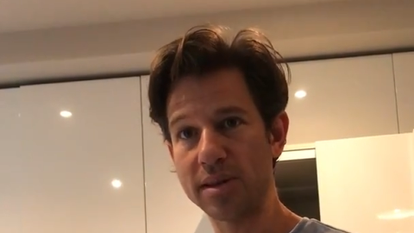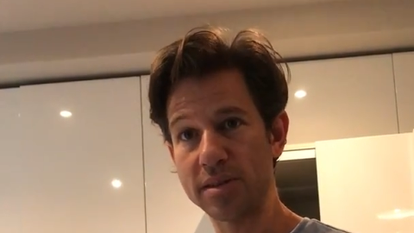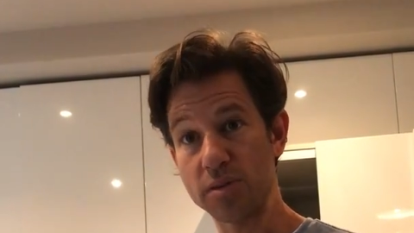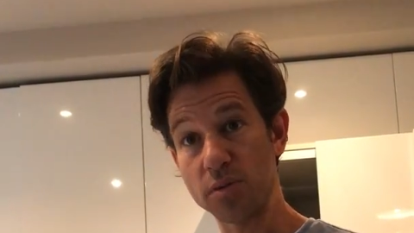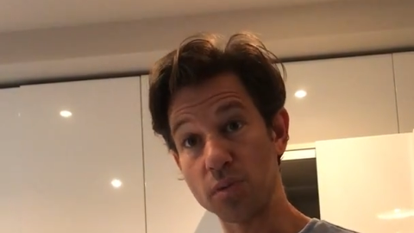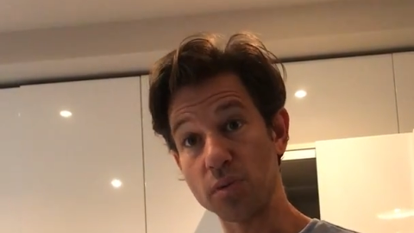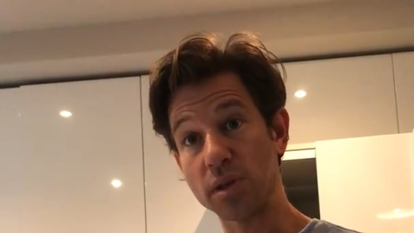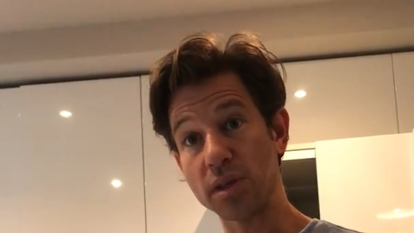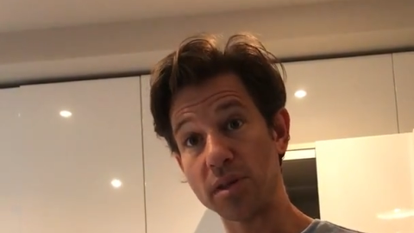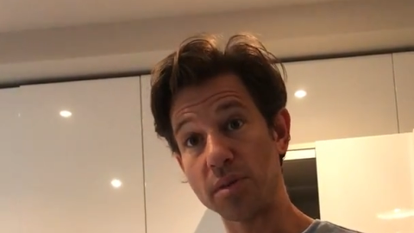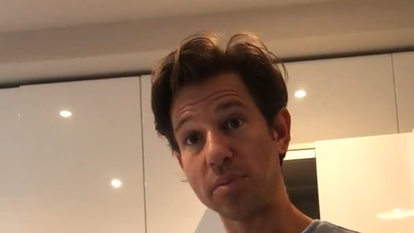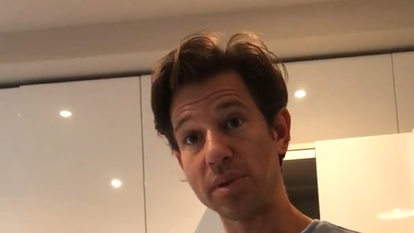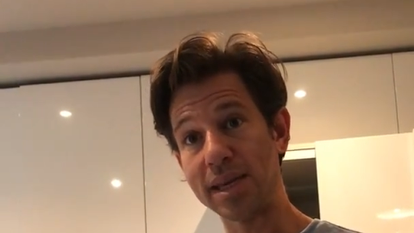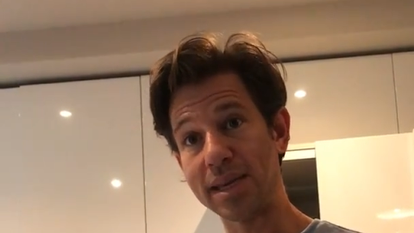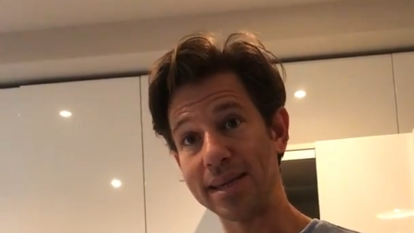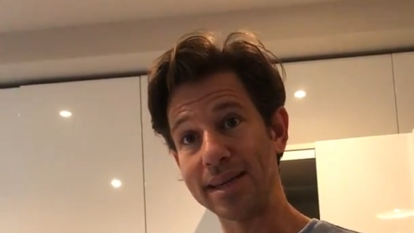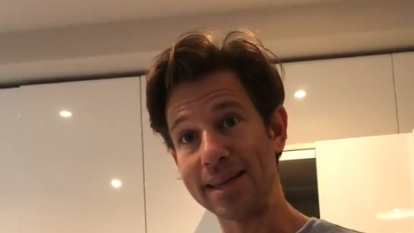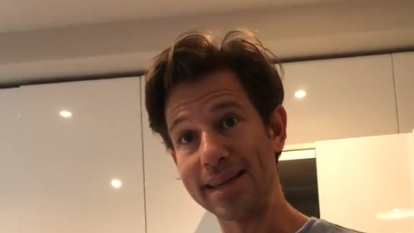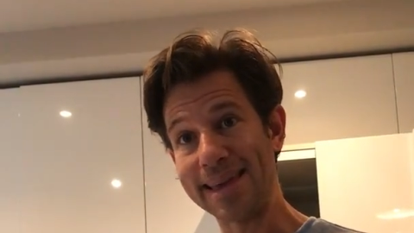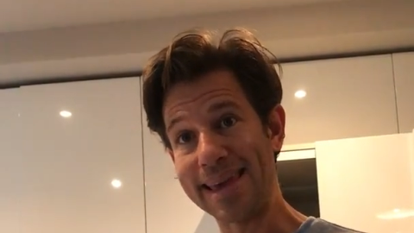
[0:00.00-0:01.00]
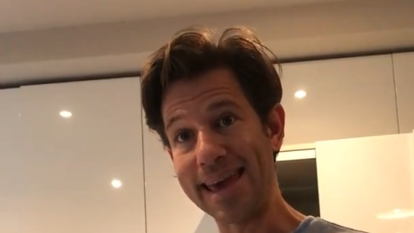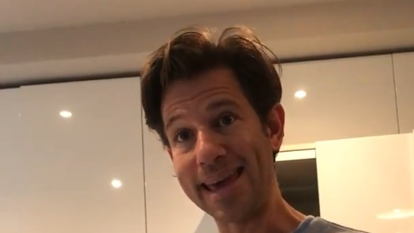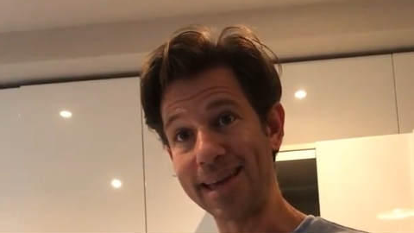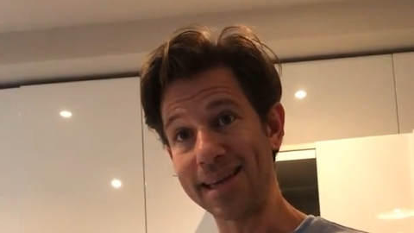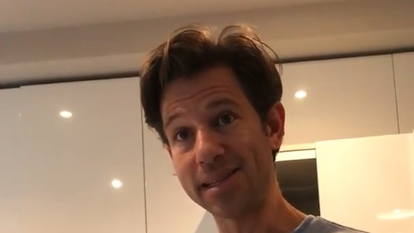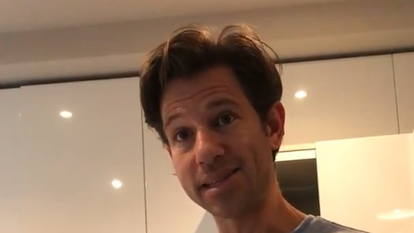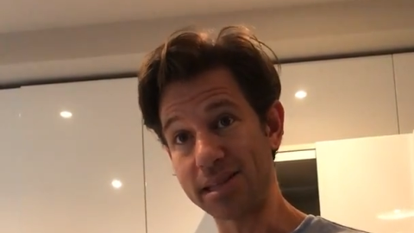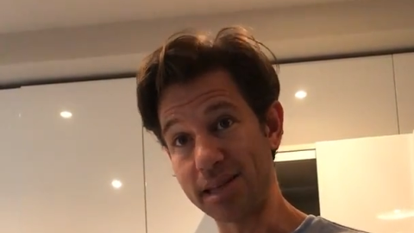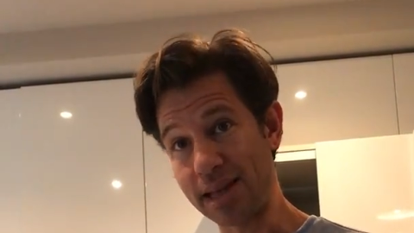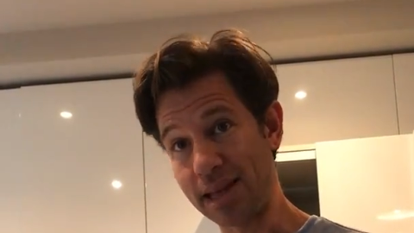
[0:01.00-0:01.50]
and to really be
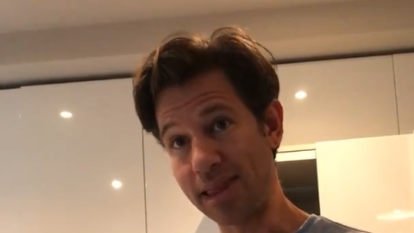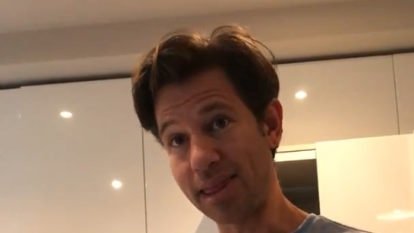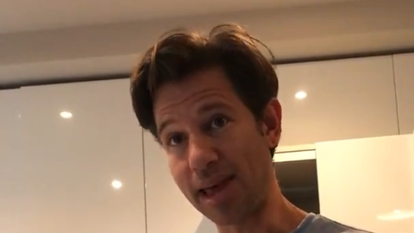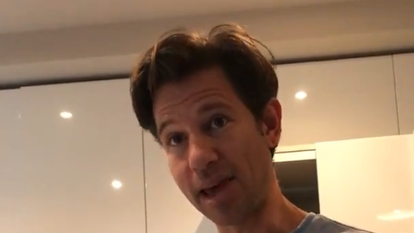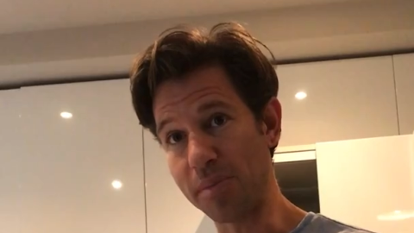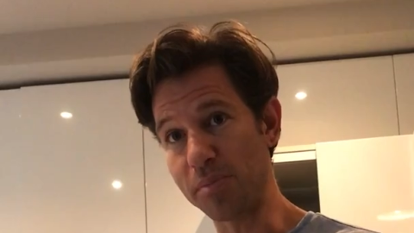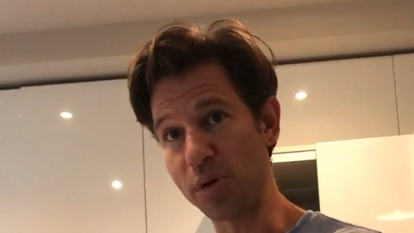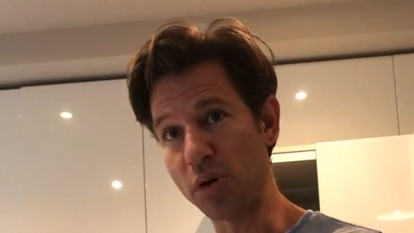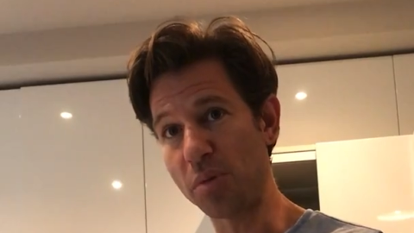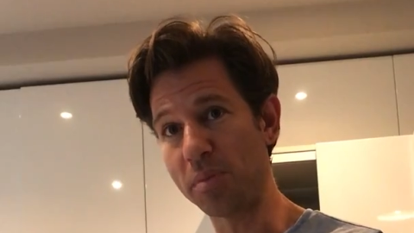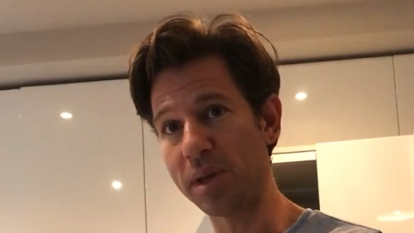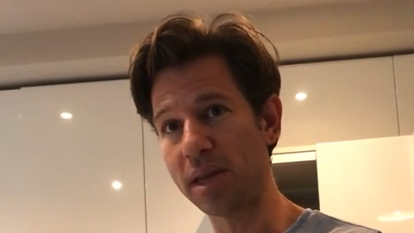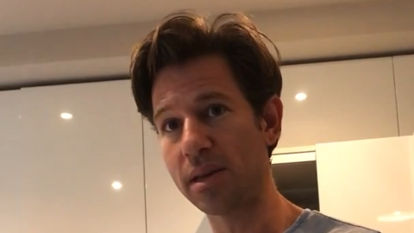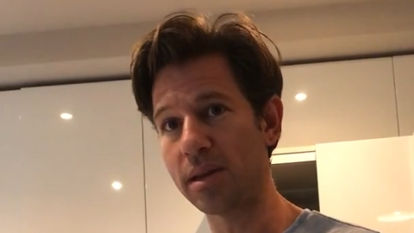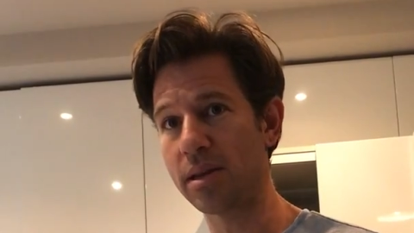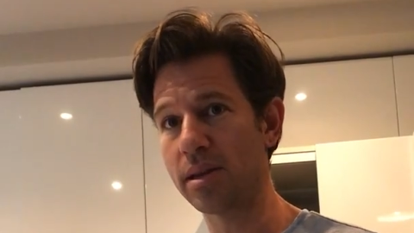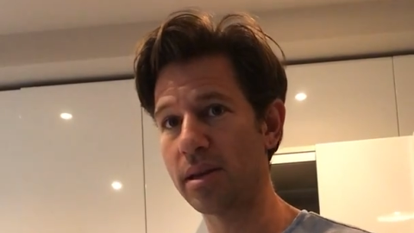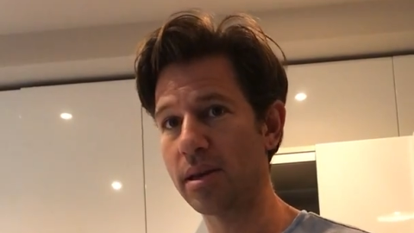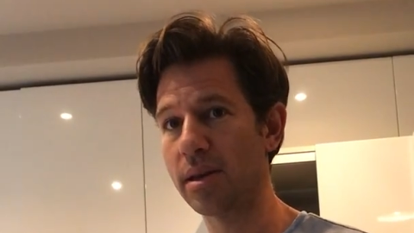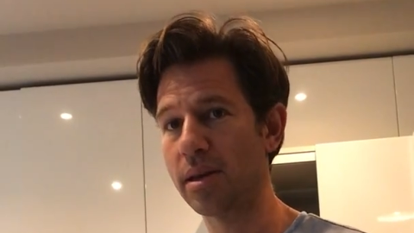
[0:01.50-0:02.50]
engaged in that moment